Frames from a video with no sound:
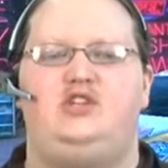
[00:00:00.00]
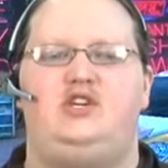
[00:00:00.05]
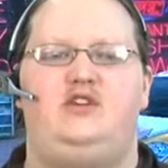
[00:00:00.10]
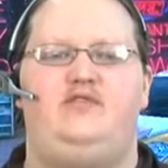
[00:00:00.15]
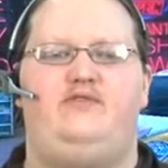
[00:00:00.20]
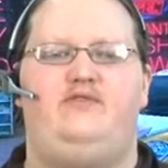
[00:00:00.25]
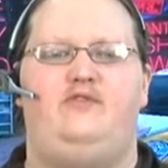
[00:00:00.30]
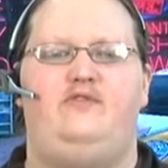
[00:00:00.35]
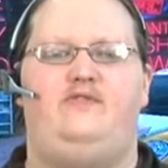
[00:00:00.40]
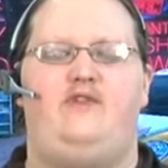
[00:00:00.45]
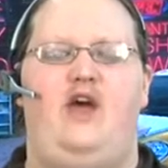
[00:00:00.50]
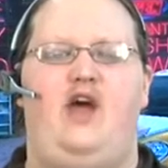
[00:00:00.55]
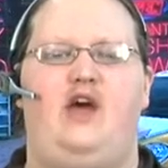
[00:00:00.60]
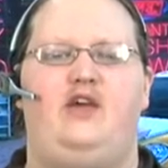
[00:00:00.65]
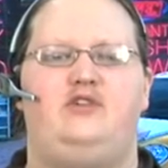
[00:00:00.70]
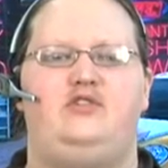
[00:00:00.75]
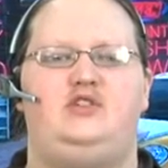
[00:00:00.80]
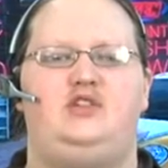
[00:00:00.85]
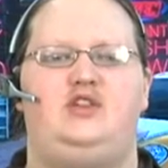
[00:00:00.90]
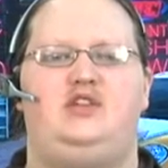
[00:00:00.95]
Chief of
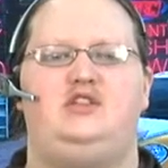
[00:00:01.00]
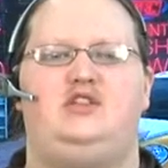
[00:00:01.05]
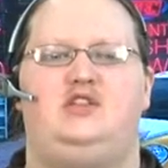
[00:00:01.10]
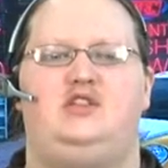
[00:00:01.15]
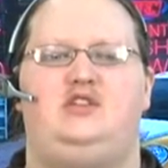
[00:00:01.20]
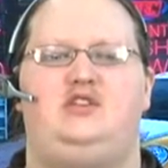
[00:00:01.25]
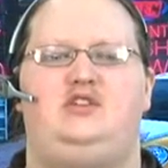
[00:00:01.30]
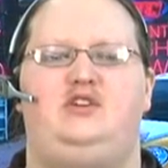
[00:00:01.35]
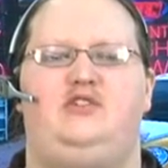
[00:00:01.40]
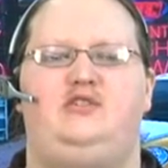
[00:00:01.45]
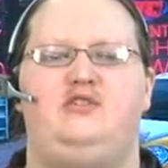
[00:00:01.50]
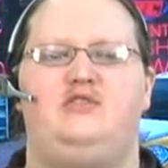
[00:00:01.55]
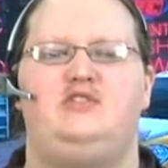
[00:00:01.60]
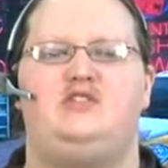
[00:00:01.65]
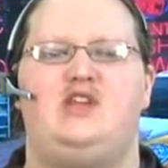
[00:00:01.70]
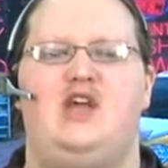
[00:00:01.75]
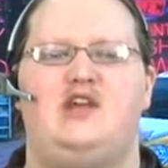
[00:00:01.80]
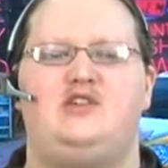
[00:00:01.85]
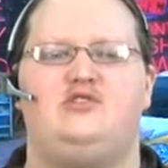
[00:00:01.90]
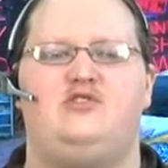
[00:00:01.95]
Allergies at the
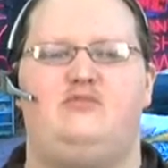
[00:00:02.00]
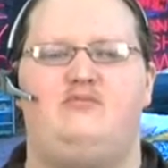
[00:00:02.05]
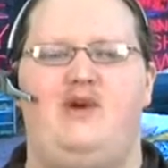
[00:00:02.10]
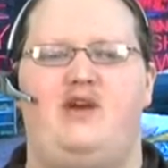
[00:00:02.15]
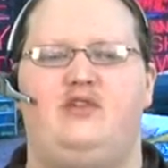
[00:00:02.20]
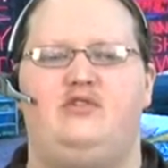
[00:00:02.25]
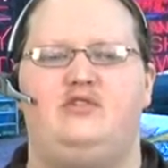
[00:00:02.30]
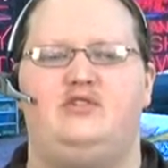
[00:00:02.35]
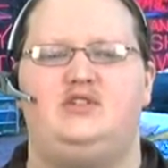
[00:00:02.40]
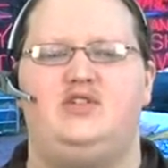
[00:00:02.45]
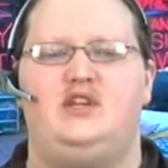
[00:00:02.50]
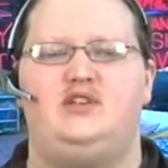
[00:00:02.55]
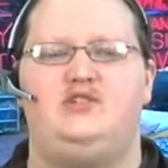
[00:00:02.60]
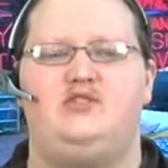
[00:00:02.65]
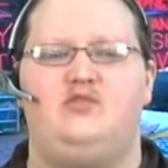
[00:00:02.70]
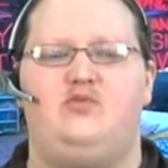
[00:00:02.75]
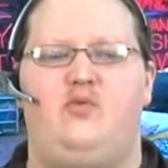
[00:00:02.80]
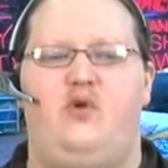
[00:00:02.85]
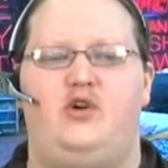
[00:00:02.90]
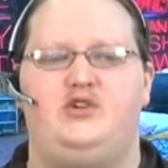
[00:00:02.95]
Children's National Medical
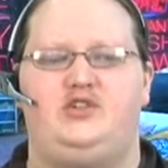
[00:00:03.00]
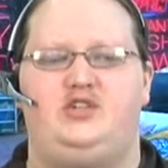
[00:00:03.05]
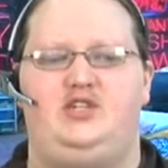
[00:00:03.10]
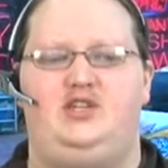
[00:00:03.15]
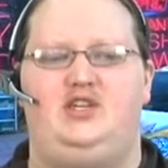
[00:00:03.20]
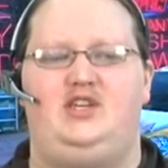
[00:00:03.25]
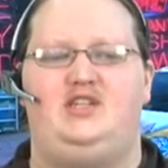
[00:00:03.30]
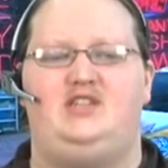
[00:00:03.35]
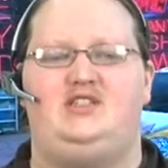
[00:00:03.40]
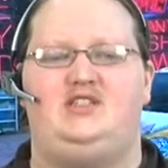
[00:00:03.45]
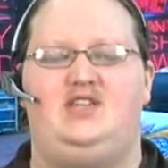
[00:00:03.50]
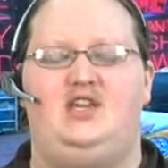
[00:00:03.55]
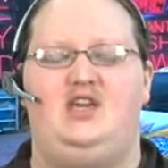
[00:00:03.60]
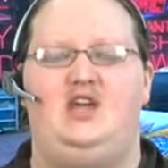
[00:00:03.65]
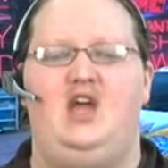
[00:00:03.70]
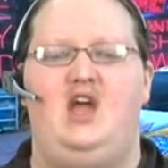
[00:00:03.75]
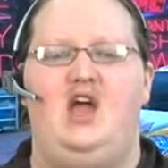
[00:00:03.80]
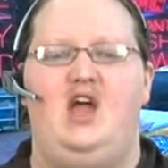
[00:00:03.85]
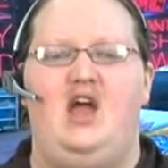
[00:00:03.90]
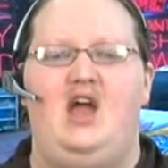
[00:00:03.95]
Center in Washington, D
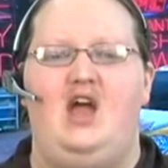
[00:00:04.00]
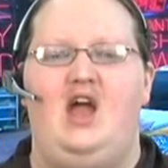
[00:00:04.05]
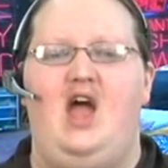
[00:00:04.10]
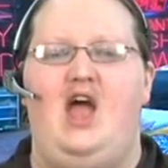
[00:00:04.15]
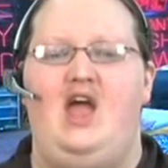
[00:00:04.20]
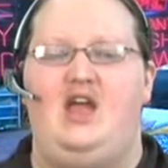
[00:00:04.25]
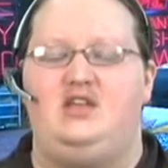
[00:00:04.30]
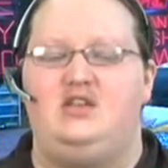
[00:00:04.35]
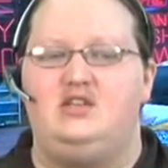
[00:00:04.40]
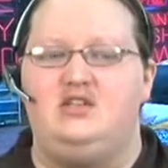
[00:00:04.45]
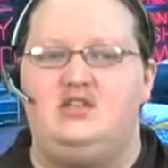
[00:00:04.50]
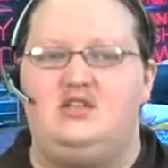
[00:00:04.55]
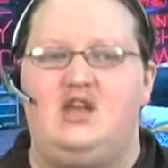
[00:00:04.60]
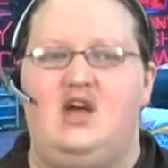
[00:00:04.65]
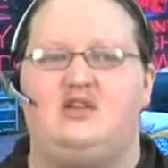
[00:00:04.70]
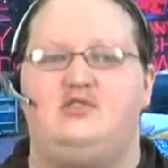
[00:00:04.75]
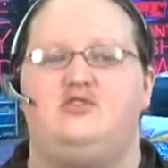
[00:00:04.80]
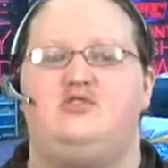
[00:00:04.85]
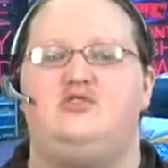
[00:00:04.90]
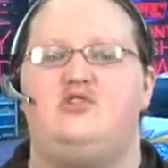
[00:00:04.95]
C And
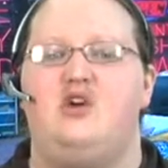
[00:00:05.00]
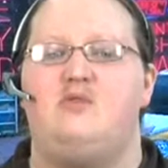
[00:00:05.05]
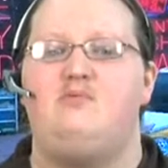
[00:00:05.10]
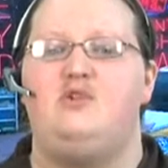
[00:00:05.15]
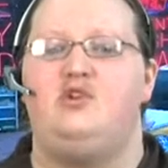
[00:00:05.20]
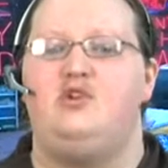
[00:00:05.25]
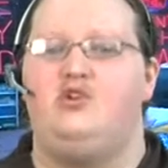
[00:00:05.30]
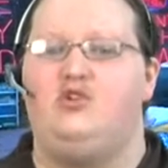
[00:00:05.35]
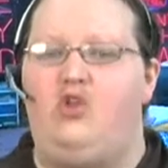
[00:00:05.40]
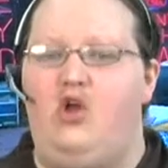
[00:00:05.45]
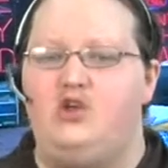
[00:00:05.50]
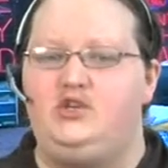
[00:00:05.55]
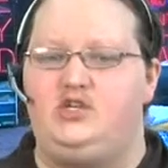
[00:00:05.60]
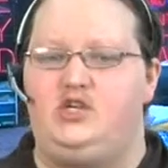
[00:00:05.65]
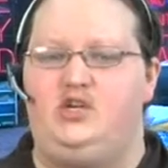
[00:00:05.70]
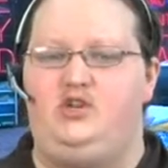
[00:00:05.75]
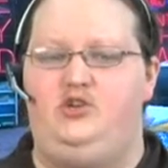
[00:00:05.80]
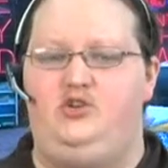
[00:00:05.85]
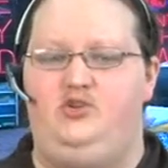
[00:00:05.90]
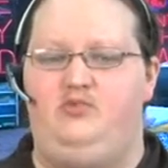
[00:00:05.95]
Doctor Sharma, you're
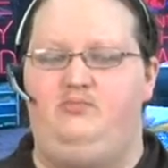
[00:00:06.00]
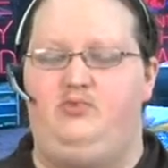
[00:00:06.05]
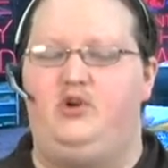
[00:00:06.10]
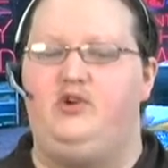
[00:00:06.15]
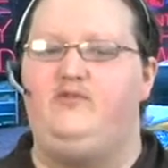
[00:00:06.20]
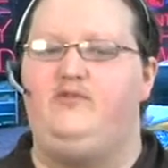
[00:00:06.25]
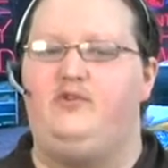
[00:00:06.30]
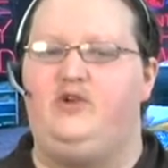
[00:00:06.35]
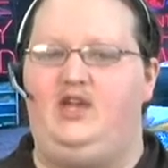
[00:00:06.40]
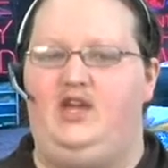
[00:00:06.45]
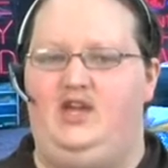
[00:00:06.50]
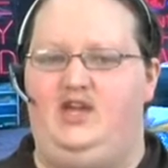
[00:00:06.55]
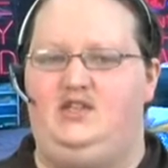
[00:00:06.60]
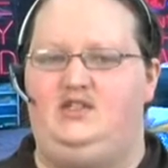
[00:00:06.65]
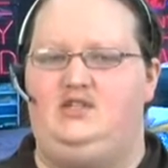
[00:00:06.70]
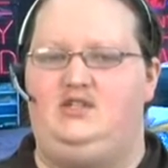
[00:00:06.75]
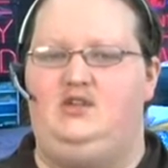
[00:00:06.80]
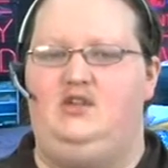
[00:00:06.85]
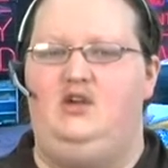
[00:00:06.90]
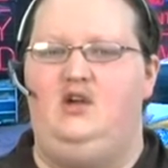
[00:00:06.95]
launching a new book for
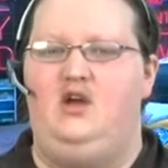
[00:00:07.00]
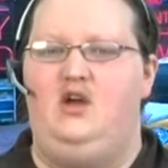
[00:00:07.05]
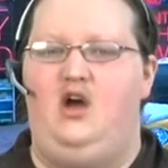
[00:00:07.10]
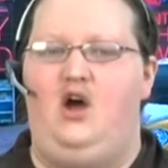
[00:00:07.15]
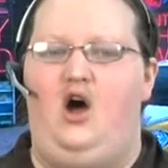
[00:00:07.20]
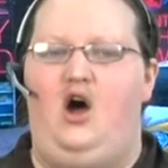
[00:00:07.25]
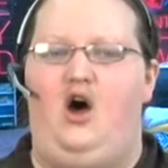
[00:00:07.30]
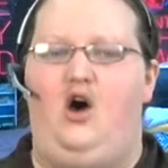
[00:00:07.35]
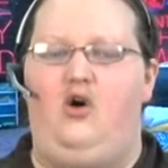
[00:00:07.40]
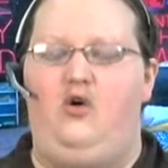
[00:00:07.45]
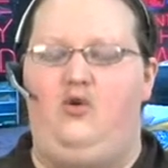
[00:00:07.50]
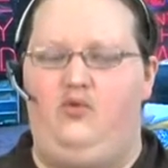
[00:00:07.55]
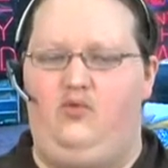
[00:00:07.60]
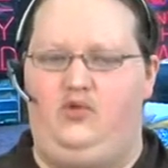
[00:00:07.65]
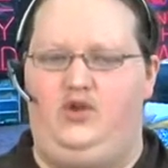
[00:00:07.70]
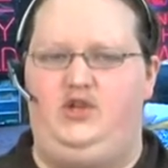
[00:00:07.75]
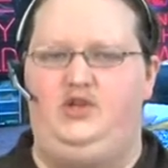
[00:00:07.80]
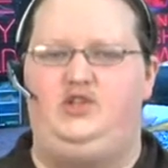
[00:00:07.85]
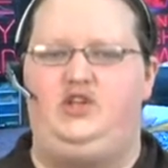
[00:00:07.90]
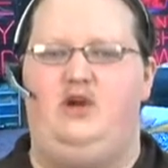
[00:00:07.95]
kids. Uh,
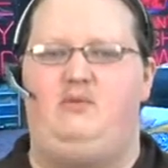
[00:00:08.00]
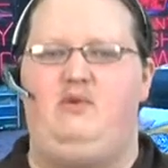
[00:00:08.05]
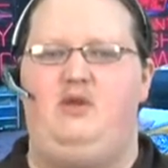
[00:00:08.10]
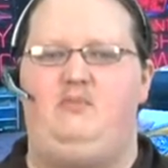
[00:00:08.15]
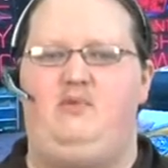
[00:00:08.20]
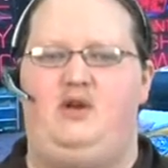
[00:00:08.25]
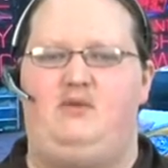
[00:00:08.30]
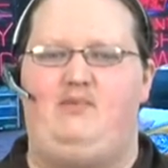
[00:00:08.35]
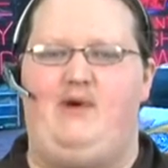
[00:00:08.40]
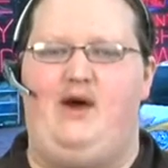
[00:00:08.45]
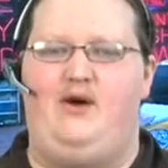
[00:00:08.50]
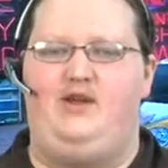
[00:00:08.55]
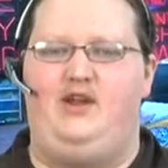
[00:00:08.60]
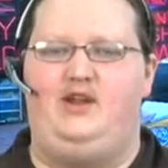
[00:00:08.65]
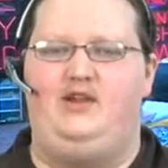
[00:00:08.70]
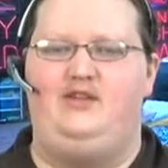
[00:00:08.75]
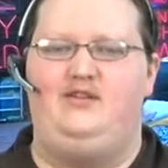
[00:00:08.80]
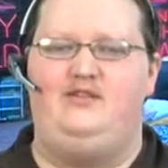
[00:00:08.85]
can you tell me a bit about it?